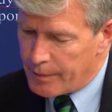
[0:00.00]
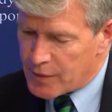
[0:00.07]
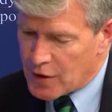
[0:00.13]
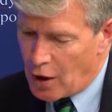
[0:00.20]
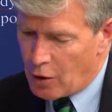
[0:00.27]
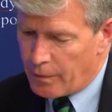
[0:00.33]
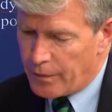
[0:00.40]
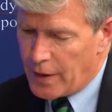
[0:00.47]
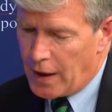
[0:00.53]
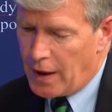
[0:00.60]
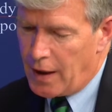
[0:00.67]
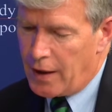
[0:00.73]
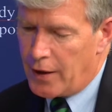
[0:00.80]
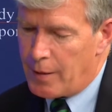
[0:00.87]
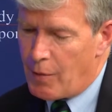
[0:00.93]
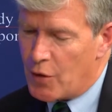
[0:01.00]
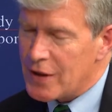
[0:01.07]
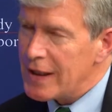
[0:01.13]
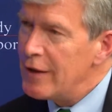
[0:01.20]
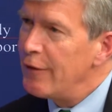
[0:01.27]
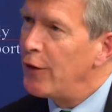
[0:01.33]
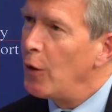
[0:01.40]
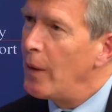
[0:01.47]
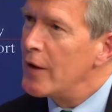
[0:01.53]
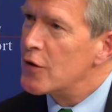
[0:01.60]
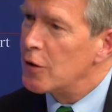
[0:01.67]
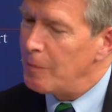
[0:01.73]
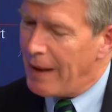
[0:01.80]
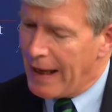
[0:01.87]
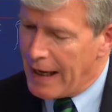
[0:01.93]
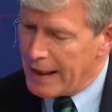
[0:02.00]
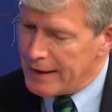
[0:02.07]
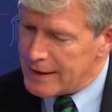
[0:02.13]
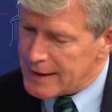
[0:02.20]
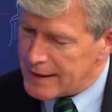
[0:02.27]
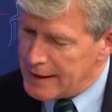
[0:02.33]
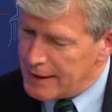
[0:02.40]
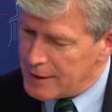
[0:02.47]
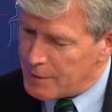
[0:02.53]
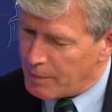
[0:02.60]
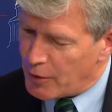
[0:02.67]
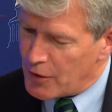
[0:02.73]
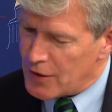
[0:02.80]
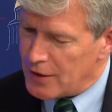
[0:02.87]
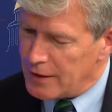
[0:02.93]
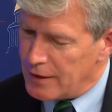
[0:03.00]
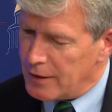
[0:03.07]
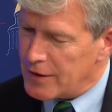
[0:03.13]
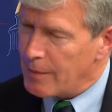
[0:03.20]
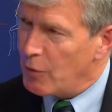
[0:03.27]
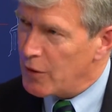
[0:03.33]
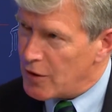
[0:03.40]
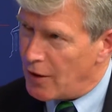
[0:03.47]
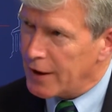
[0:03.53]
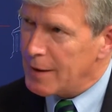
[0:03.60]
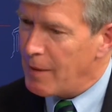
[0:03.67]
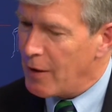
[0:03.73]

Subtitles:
So the most influential behind-the-scenes person, someone we talked about